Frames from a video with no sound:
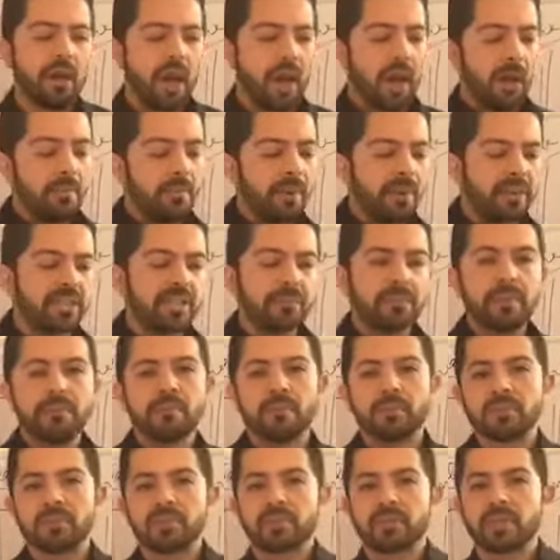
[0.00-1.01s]
a bunch of
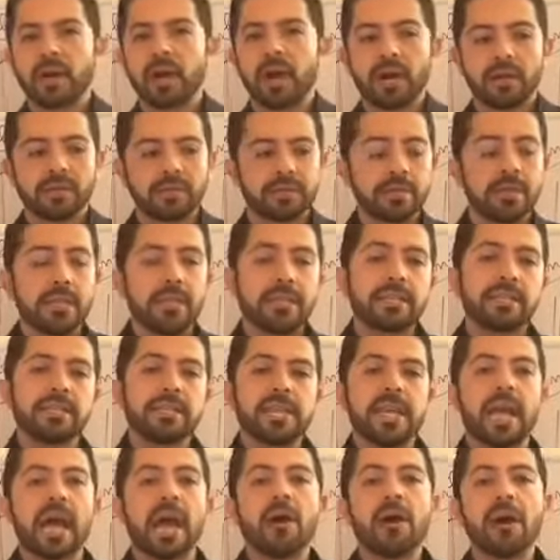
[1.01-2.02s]
people's thoughts,
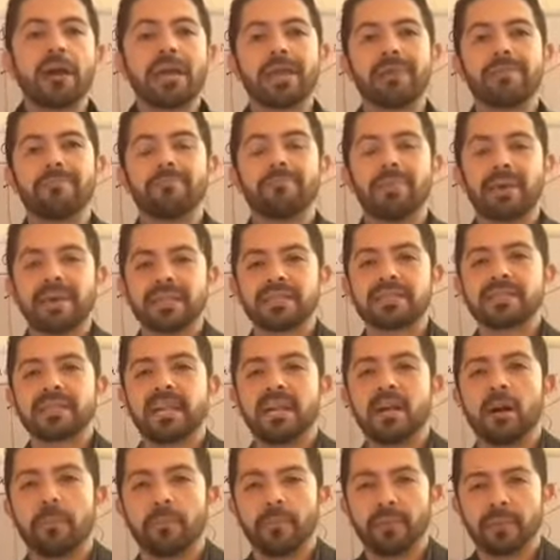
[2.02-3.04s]
see how I can best
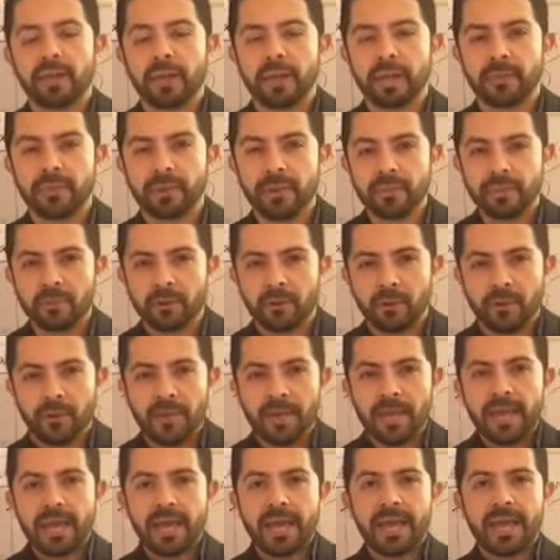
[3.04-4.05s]
help a lot of people.
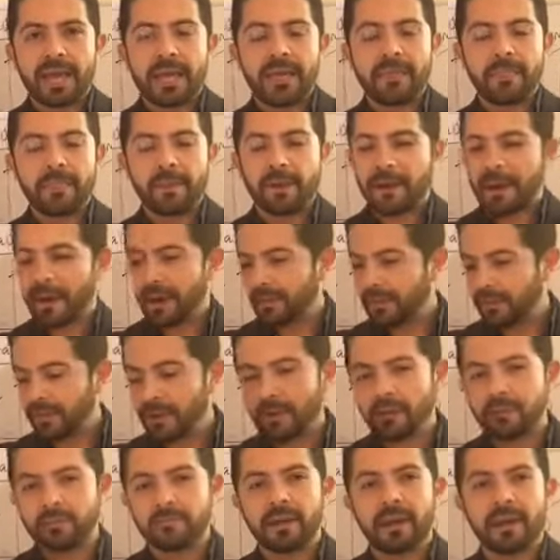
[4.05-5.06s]
And I
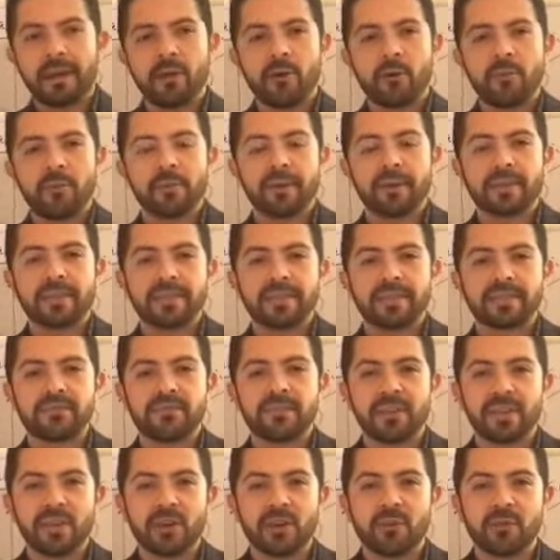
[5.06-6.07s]
hope this
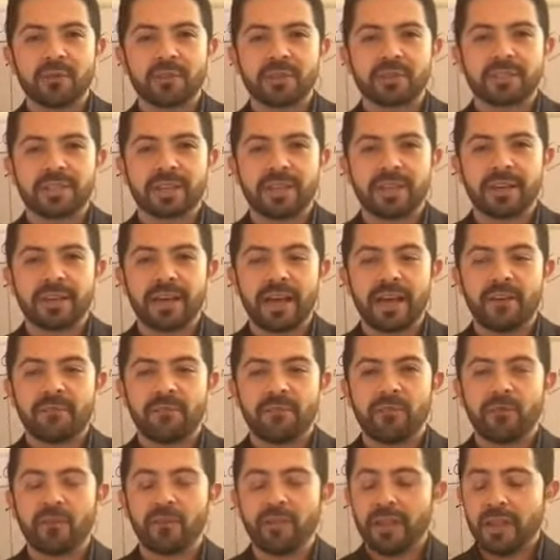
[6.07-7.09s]
video was
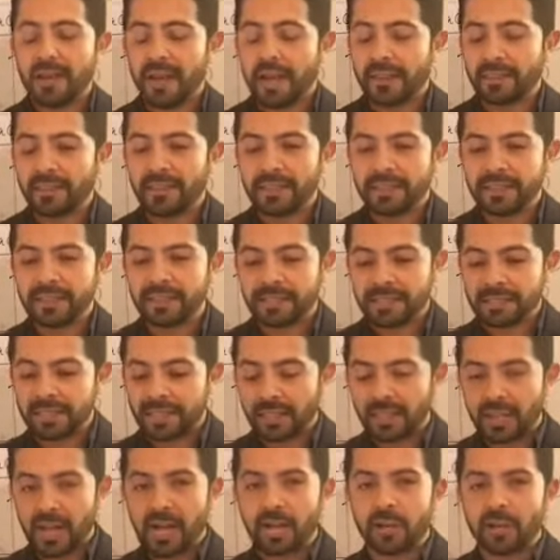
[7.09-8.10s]
helpful. I think this is a
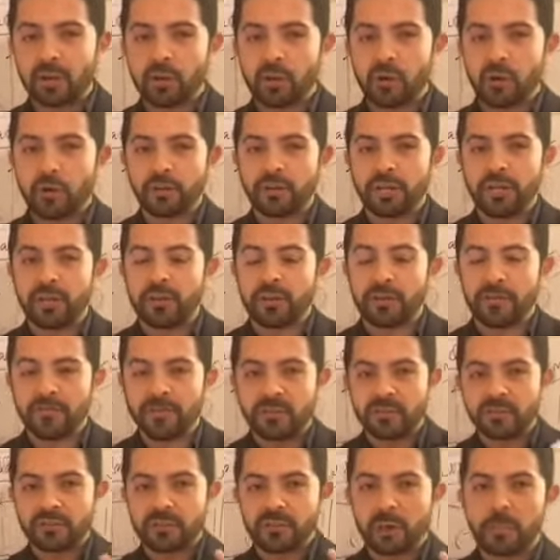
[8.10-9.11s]
lot of gold here. If
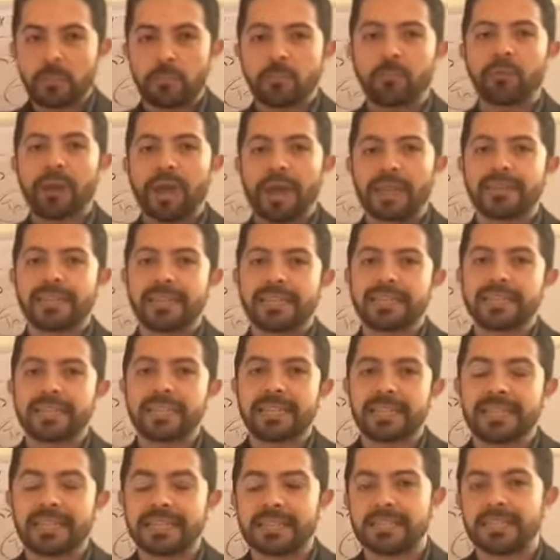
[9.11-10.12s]
you start
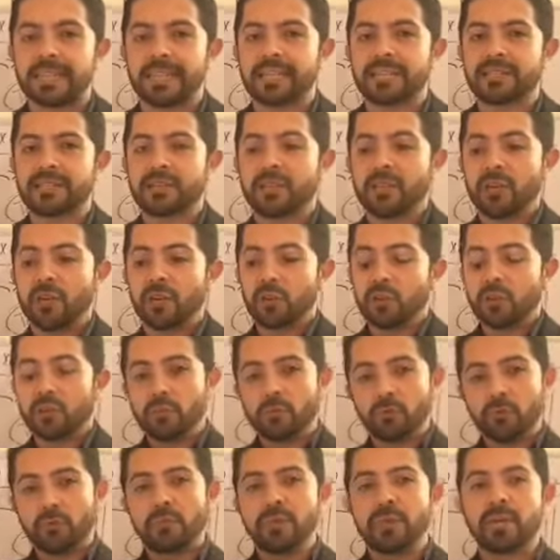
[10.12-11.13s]
practicing these things, you
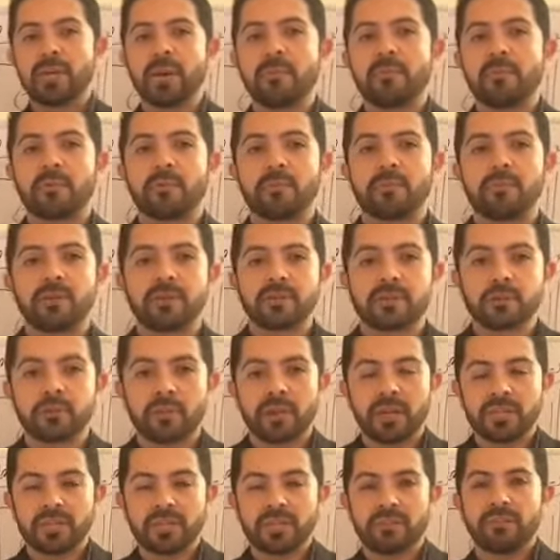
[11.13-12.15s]
will become more
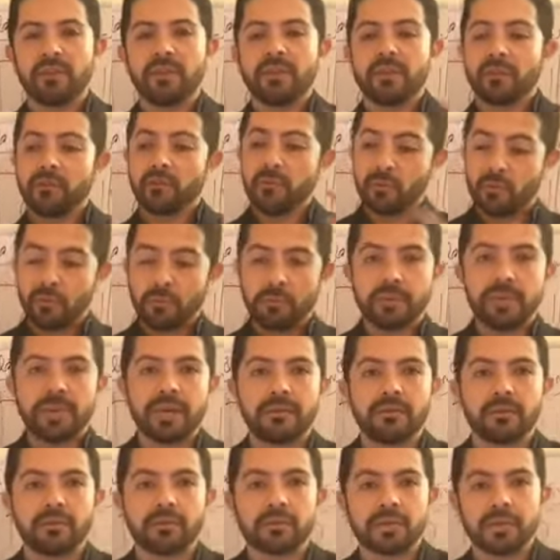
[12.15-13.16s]
persuasive. You'll be
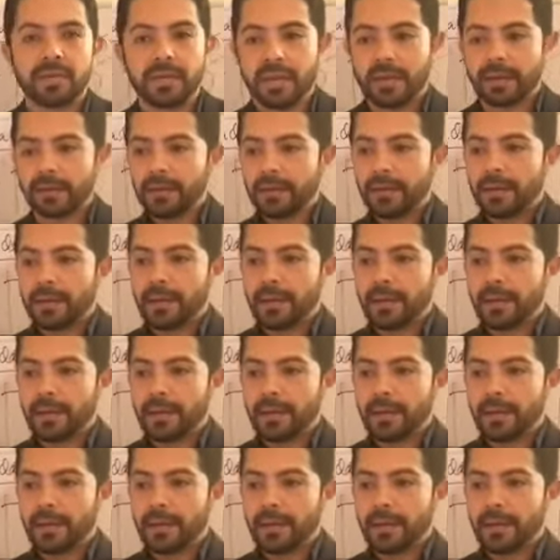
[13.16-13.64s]
able to get